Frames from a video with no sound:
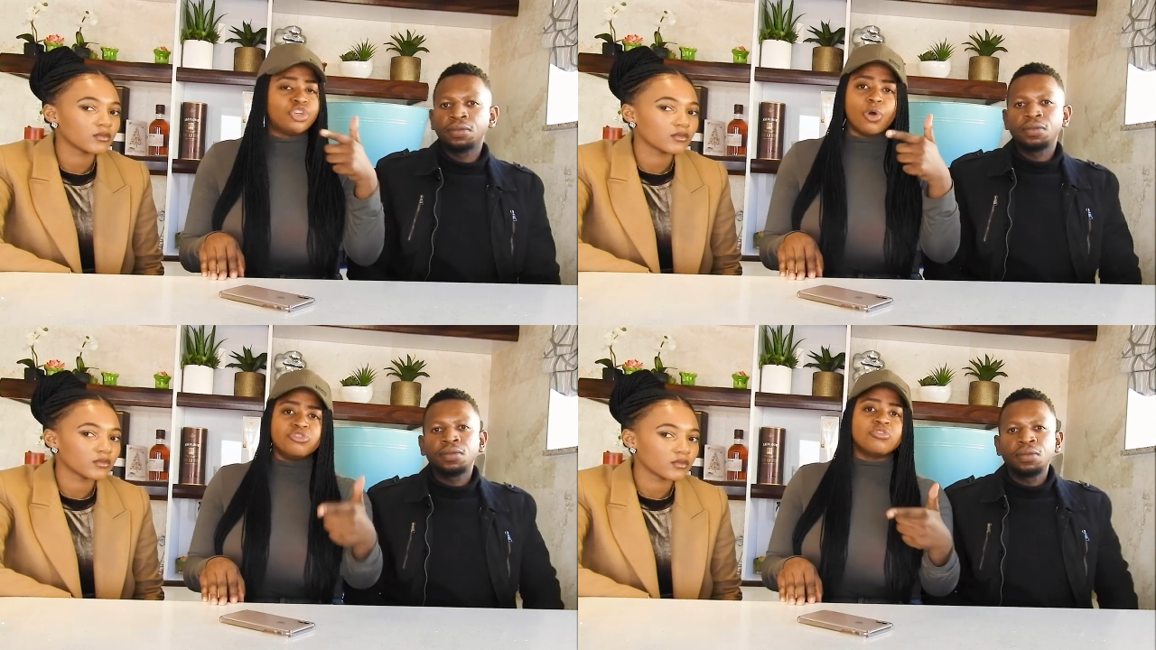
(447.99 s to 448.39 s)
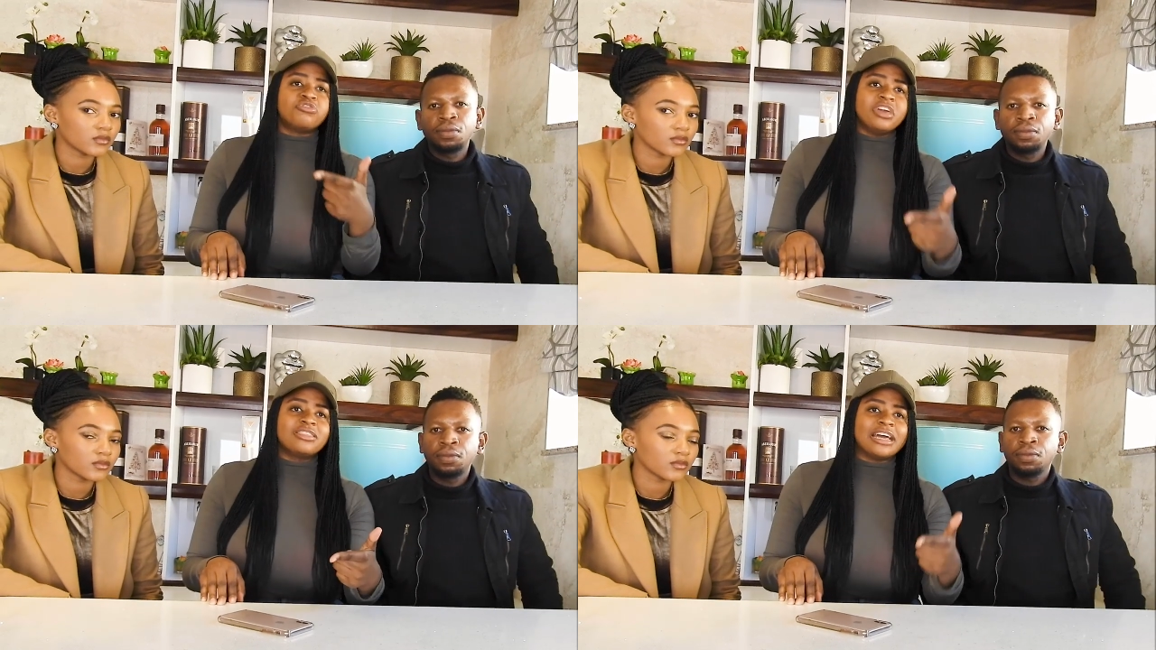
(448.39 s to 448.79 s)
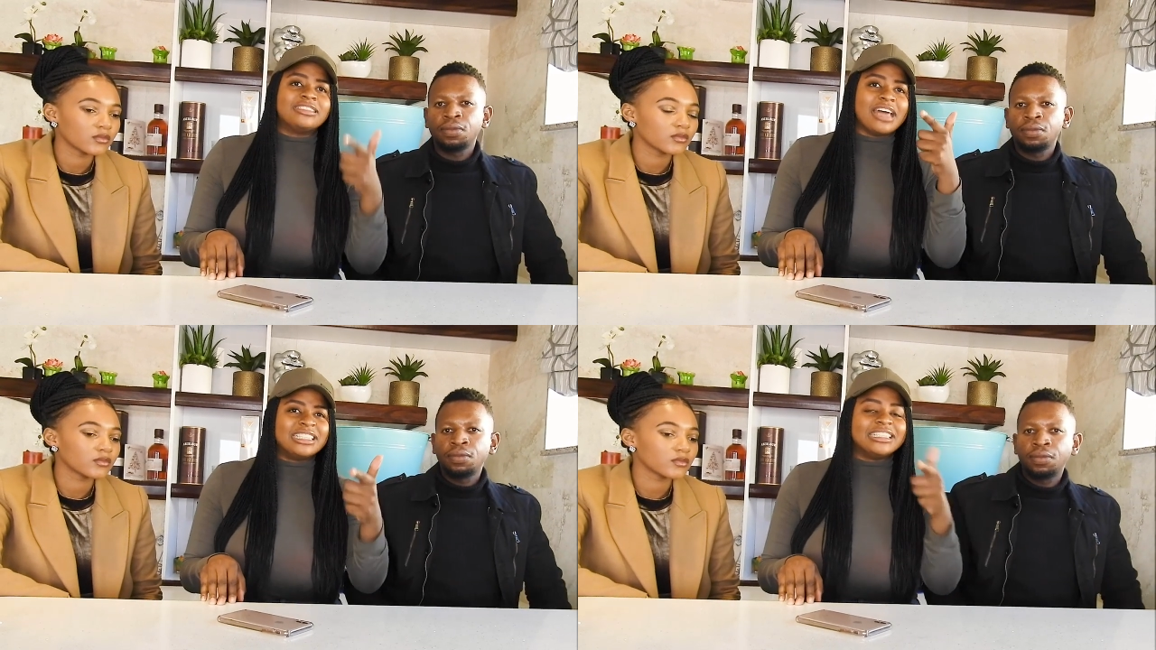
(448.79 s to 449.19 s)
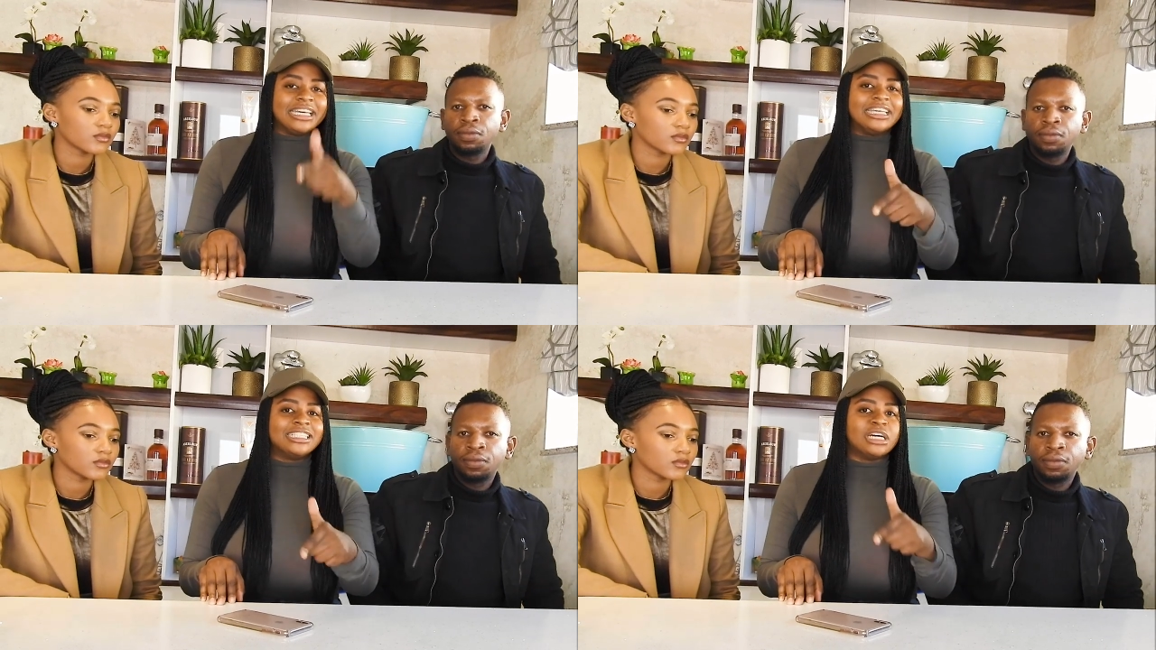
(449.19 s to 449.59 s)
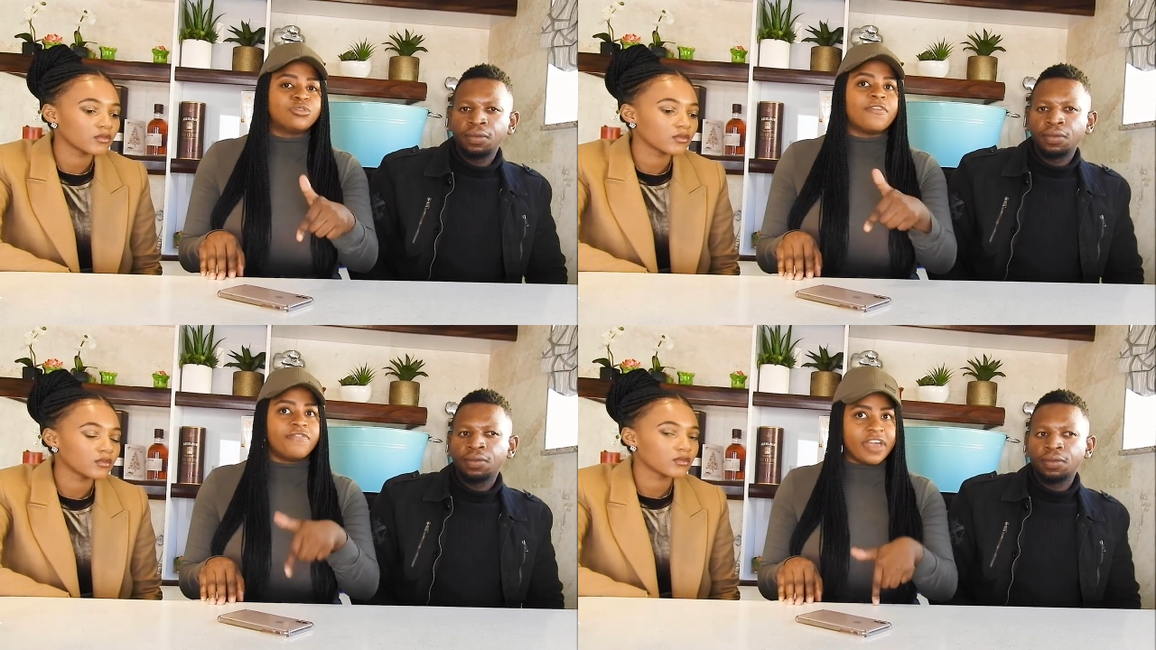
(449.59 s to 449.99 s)
Speaker 1: Don't you think that that's
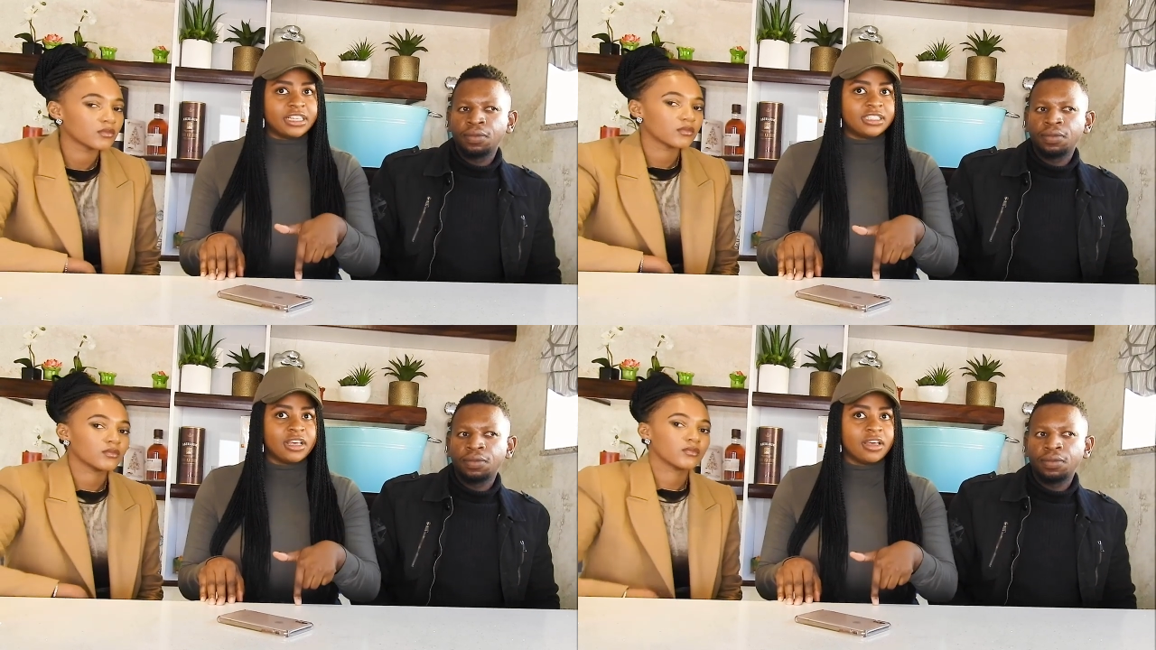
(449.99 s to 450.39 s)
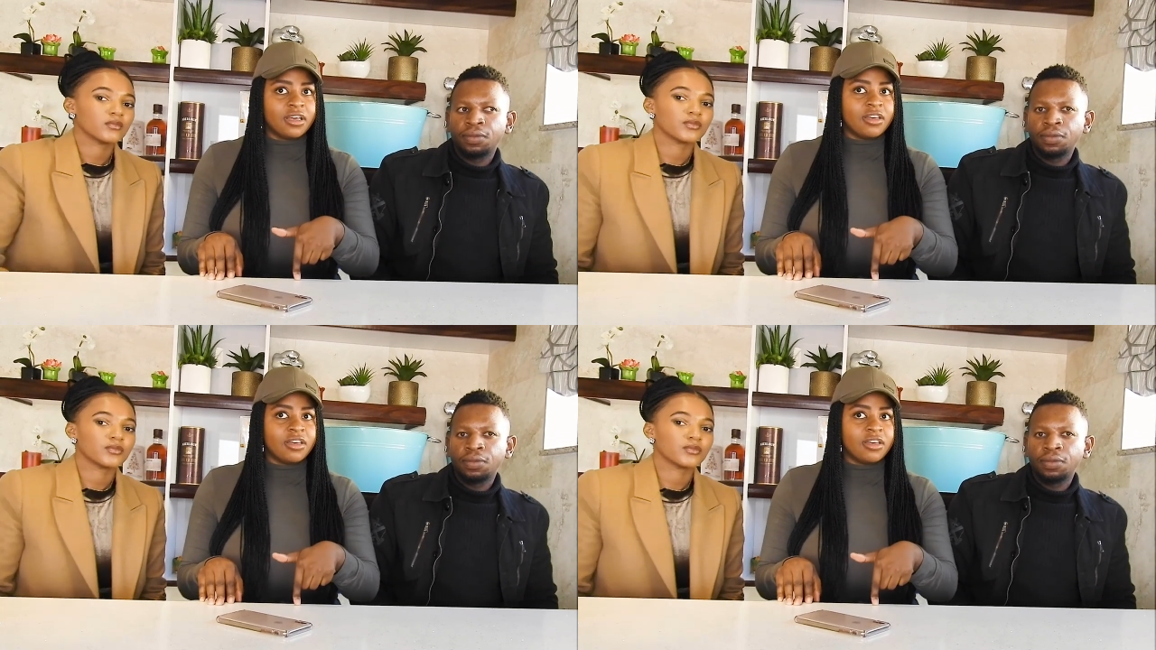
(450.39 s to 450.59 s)
easier to fix